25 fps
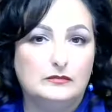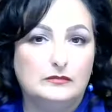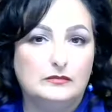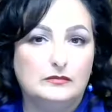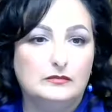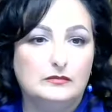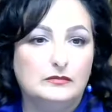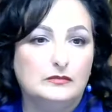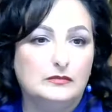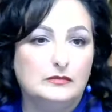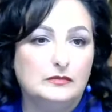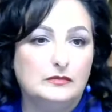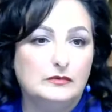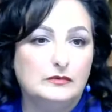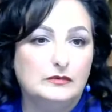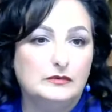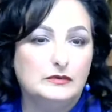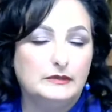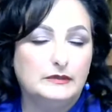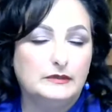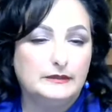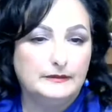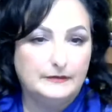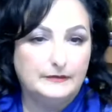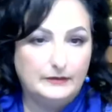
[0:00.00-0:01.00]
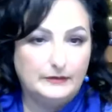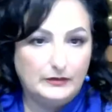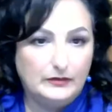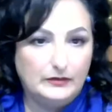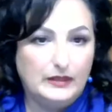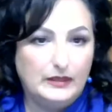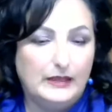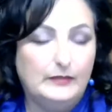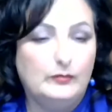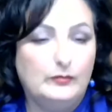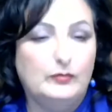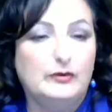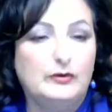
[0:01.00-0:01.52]

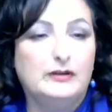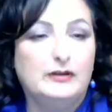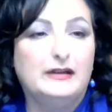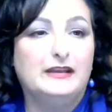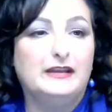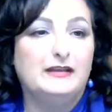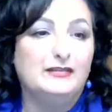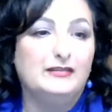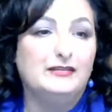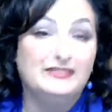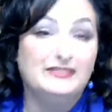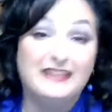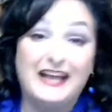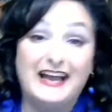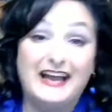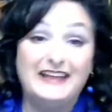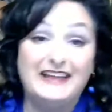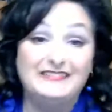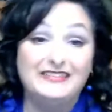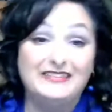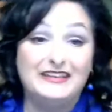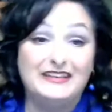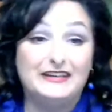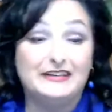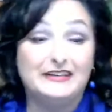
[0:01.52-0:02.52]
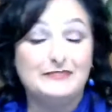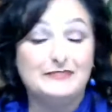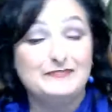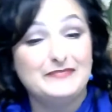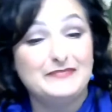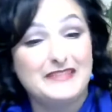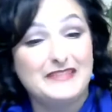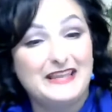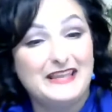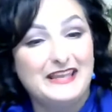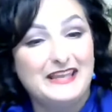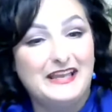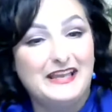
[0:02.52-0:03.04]
Okay, we're live here
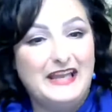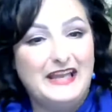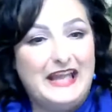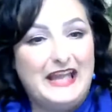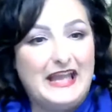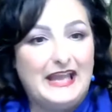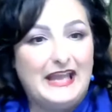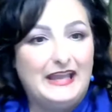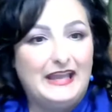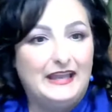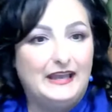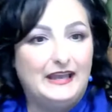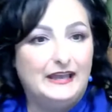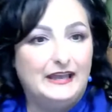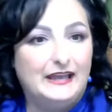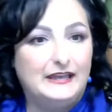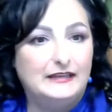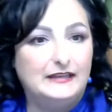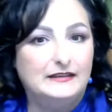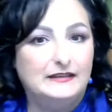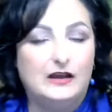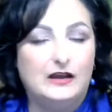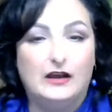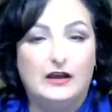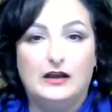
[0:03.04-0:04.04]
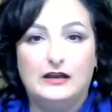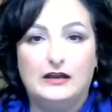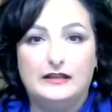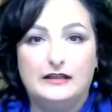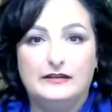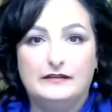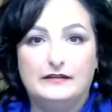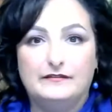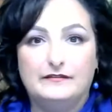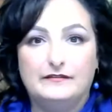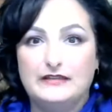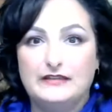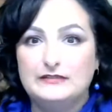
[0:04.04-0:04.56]
and
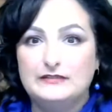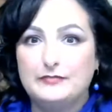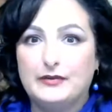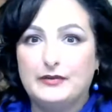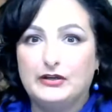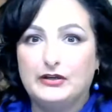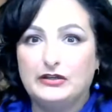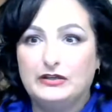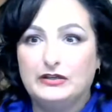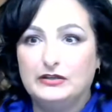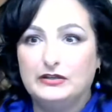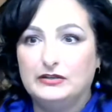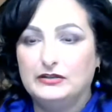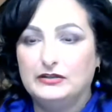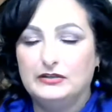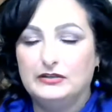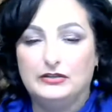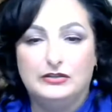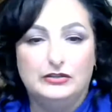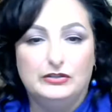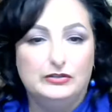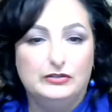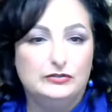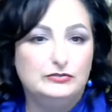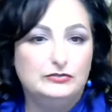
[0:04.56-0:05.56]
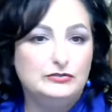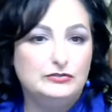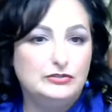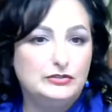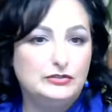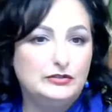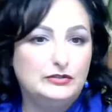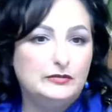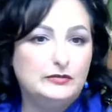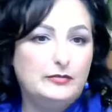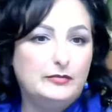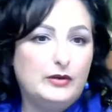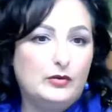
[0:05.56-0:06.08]
on Facebook,
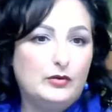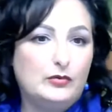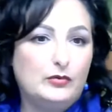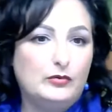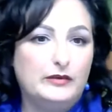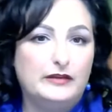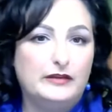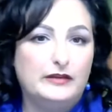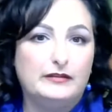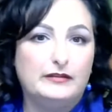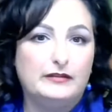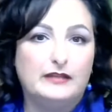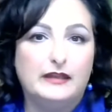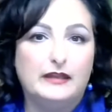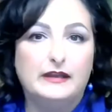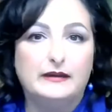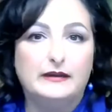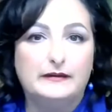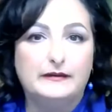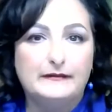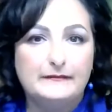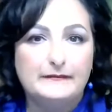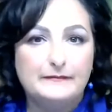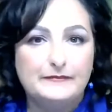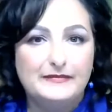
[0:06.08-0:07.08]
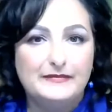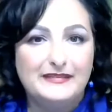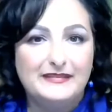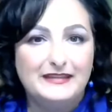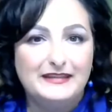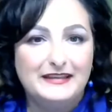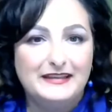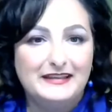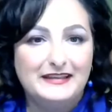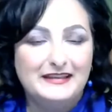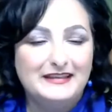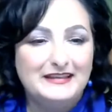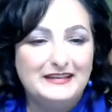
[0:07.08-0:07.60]
YouTube, we're there.
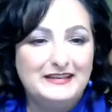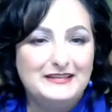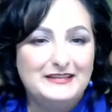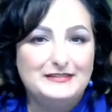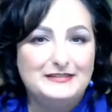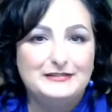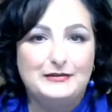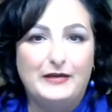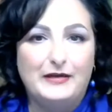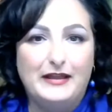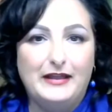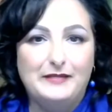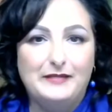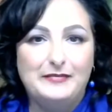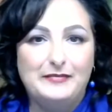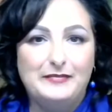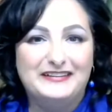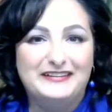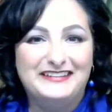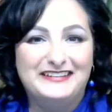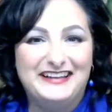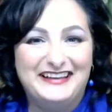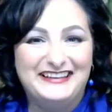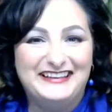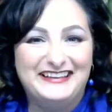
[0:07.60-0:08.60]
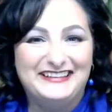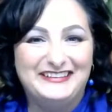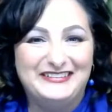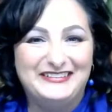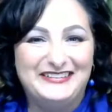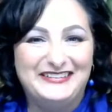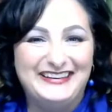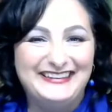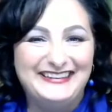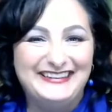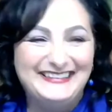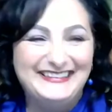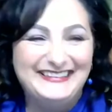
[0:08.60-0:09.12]
So hey Bill, how you
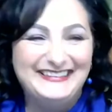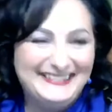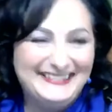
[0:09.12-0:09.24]
doing?